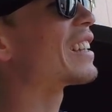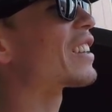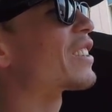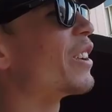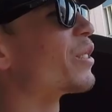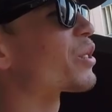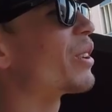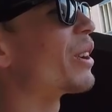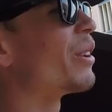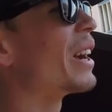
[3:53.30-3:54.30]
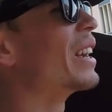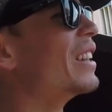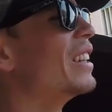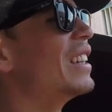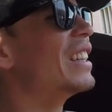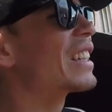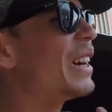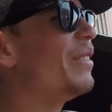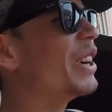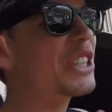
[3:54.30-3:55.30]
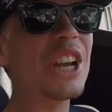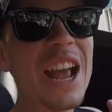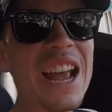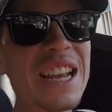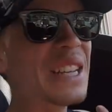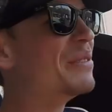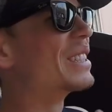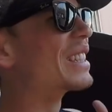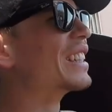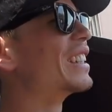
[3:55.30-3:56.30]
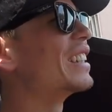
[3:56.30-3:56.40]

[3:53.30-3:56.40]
can take the tunnel straight away. Come on, James!